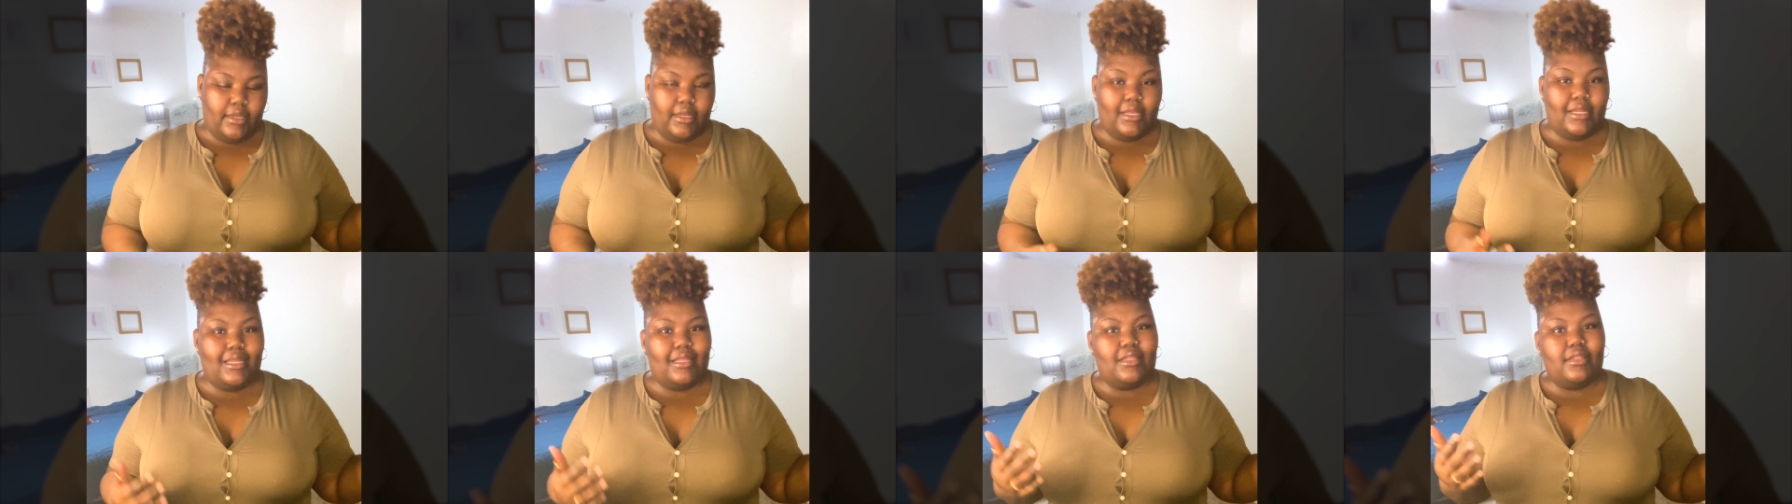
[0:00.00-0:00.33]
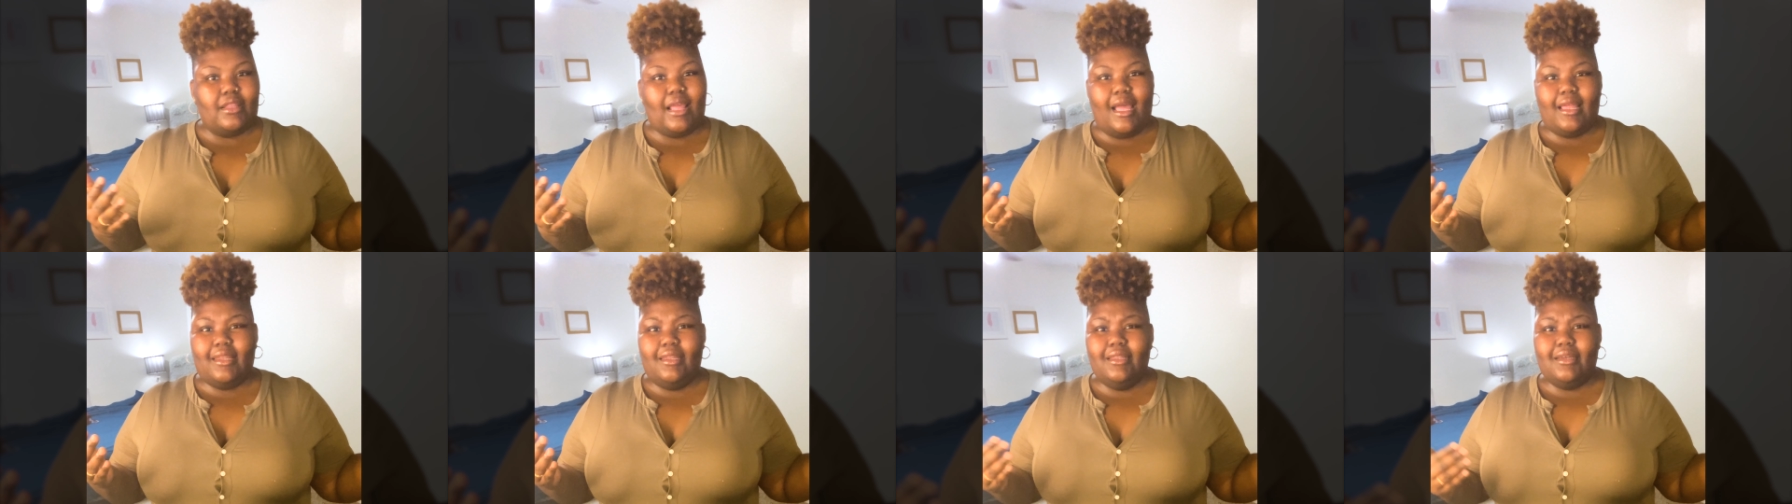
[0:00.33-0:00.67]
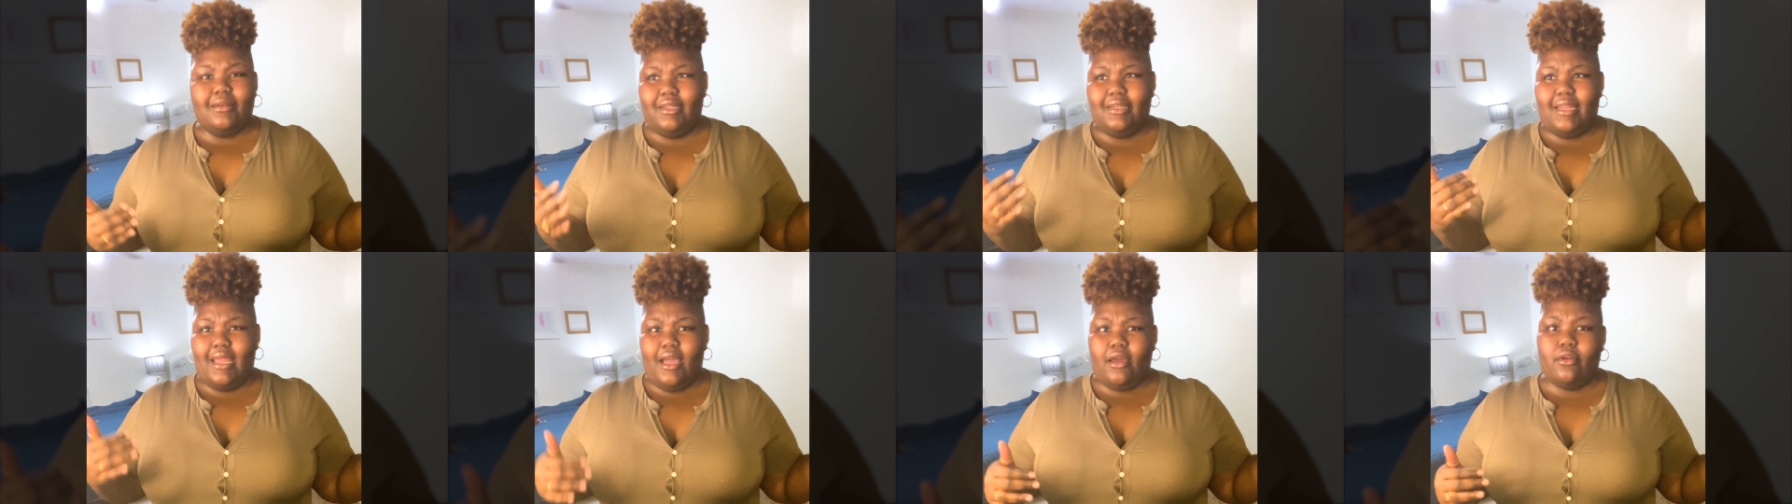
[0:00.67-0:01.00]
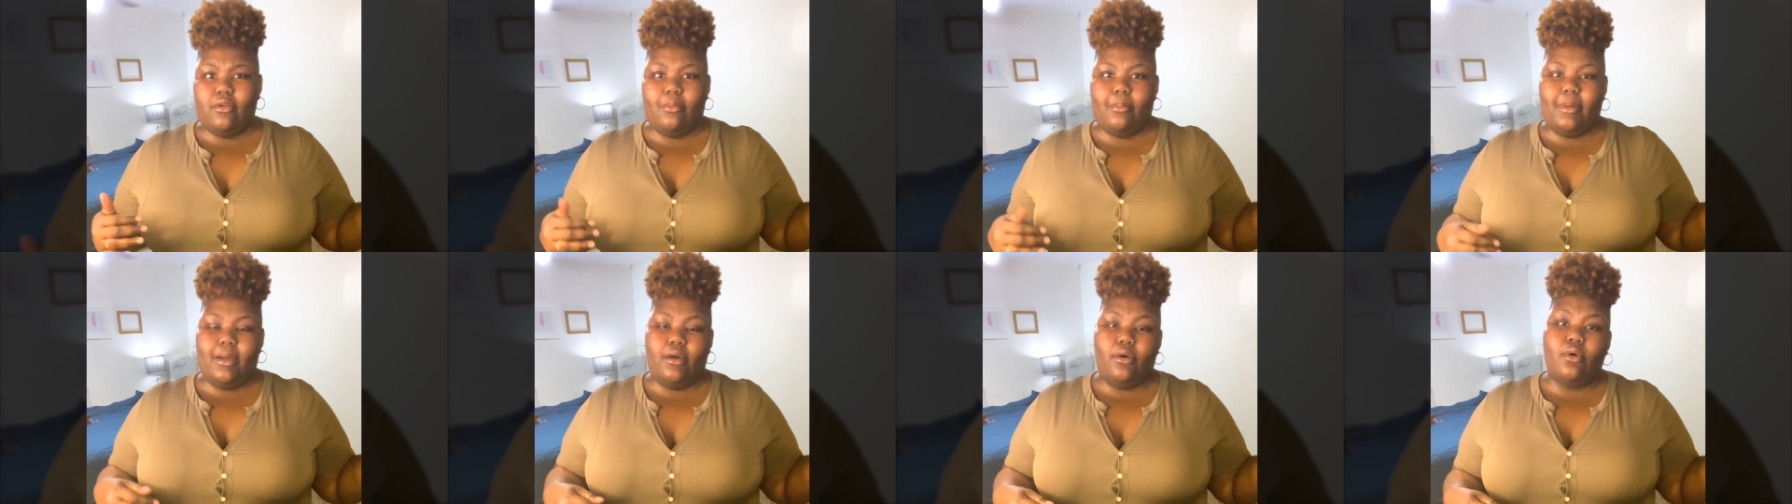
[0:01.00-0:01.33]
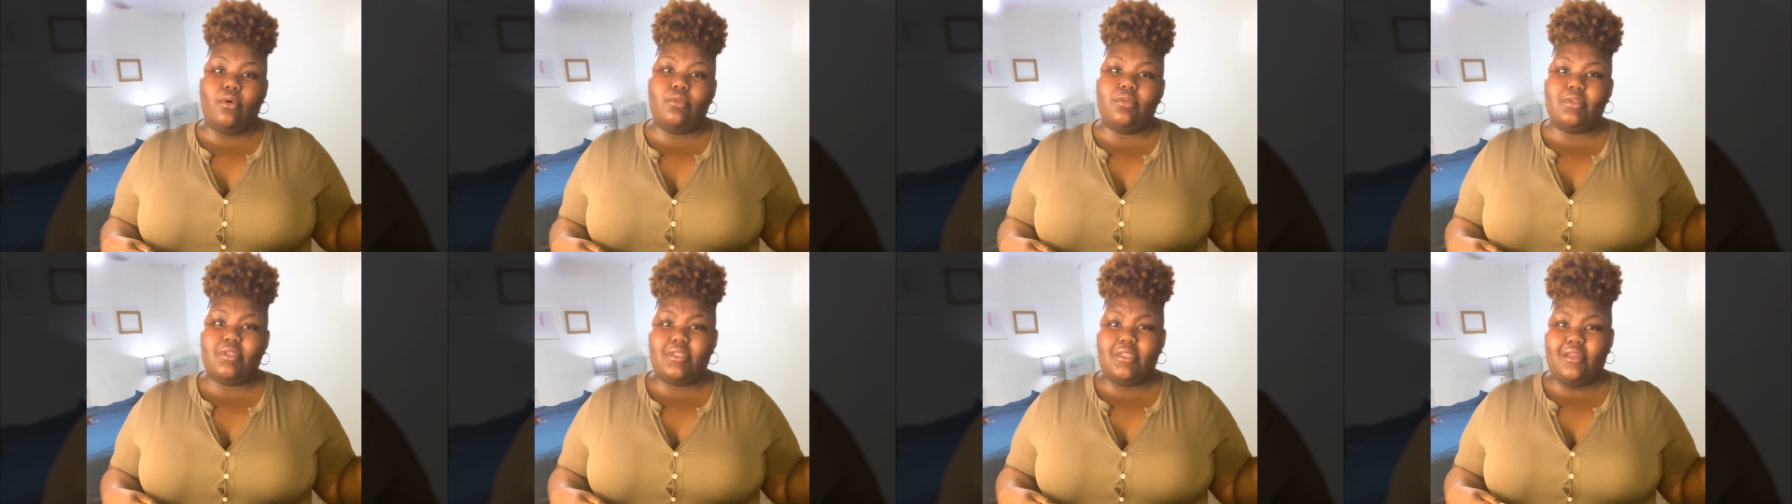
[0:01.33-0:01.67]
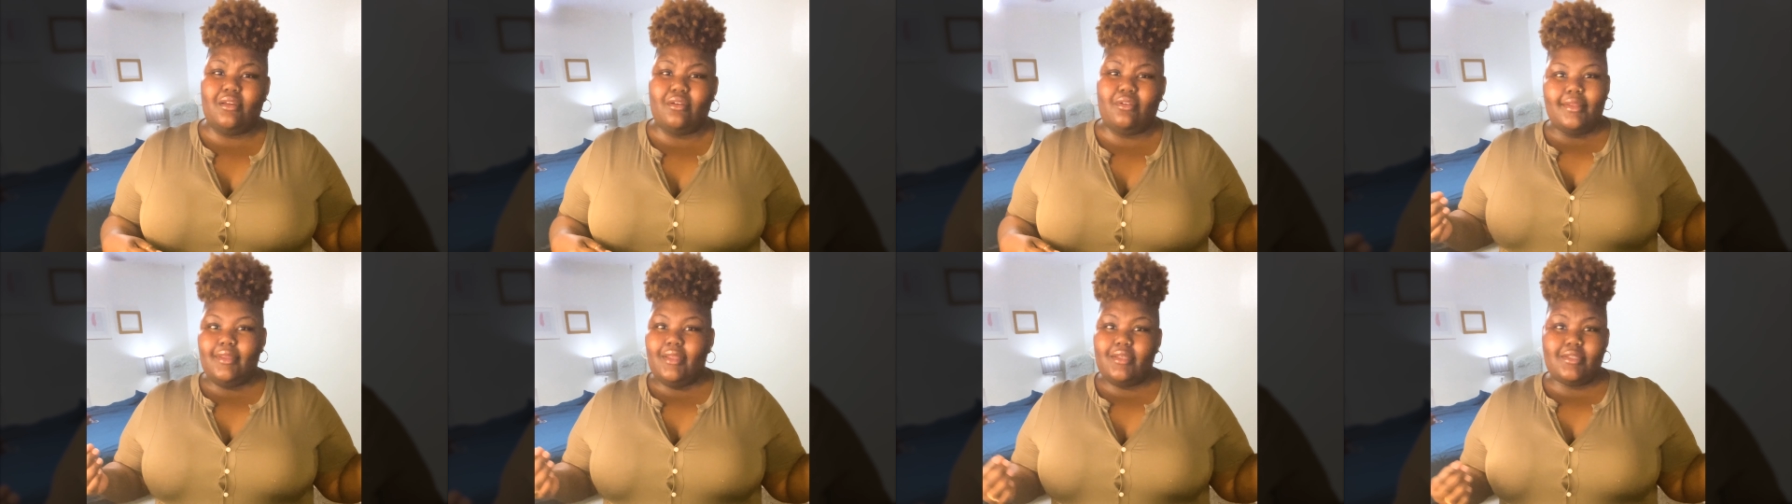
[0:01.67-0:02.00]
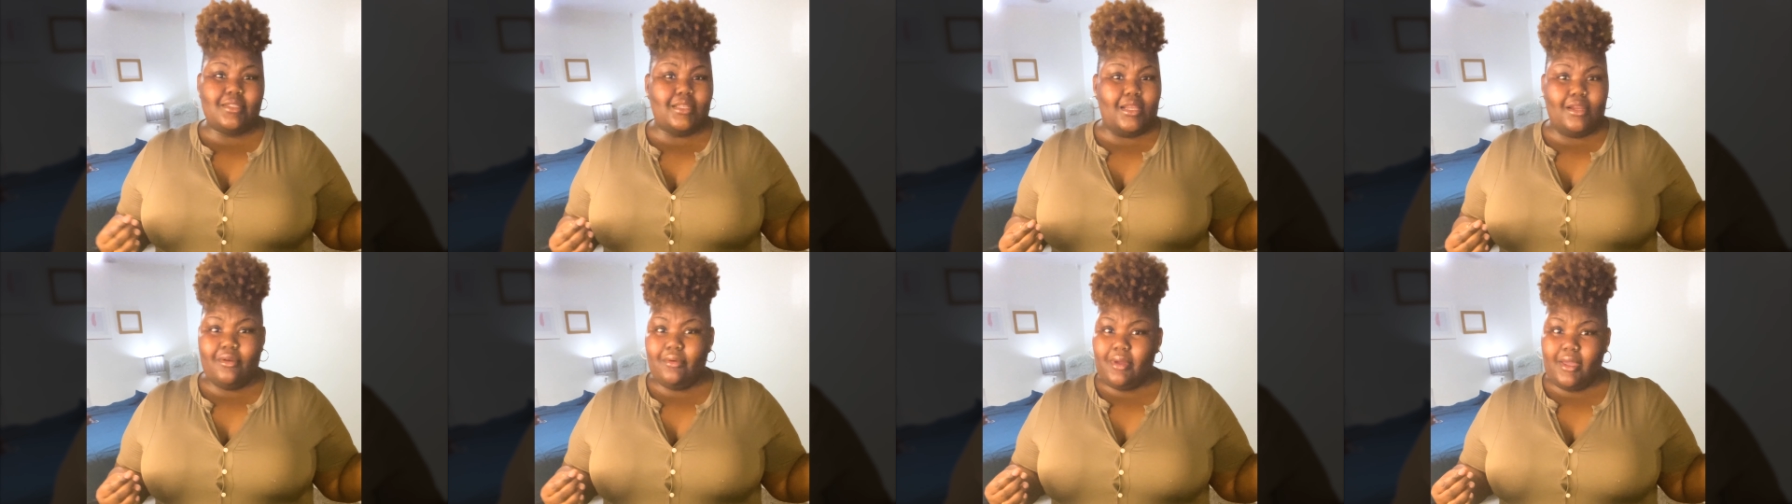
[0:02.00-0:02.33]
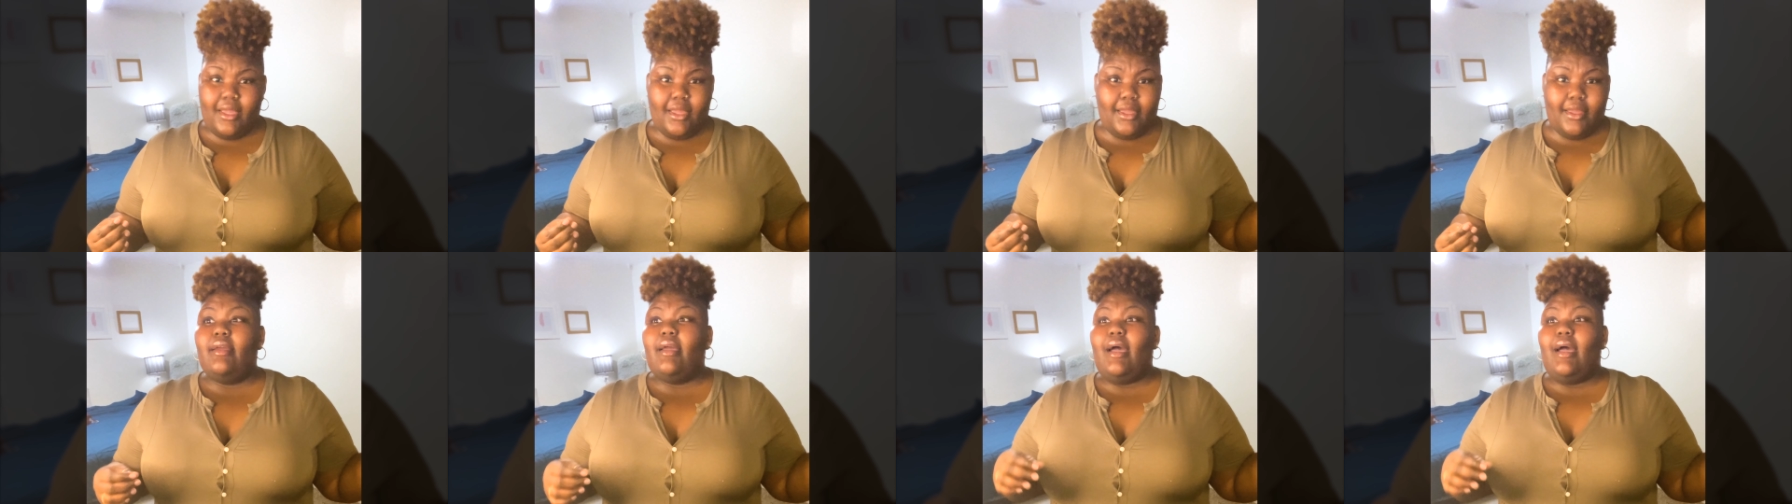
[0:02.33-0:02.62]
And then I look down on my own self. That's not okay.